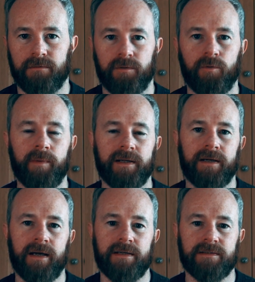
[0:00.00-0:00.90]
I would make
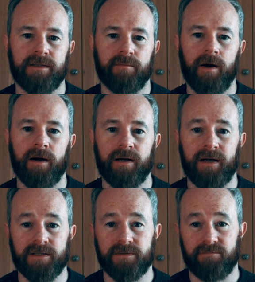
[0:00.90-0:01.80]
the case that the market
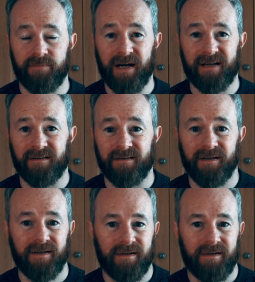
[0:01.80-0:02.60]
has reacted